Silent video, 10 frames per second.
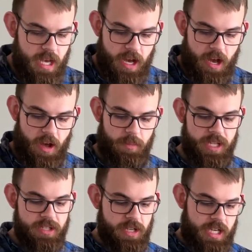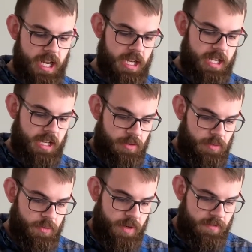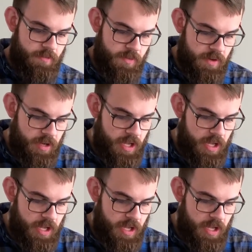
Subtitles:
Let's look at 19 through 24.